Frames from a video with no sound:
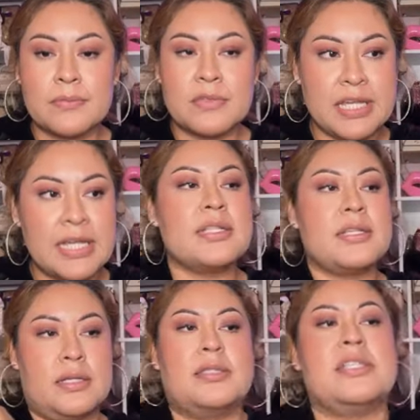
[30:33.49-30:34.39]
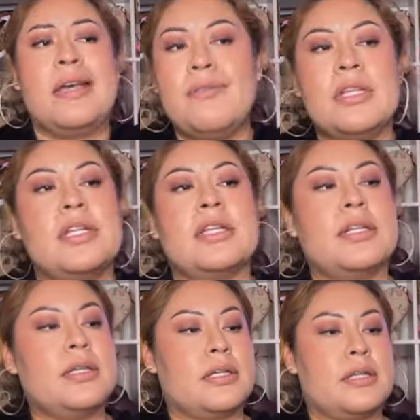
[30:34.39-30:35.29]
Yes, it does. Definitely.
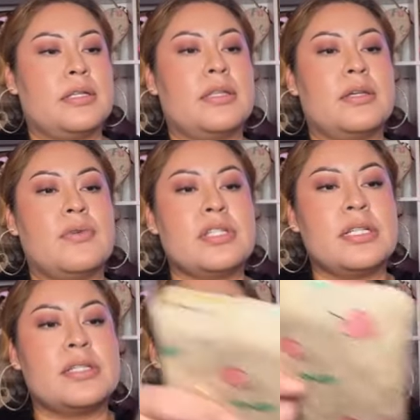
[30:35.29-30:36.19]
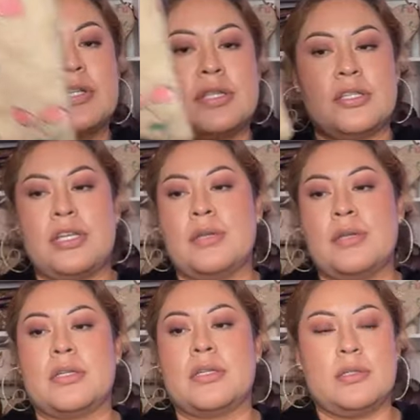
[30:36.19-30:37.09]
Look, the wristlet does fit in the Jamie.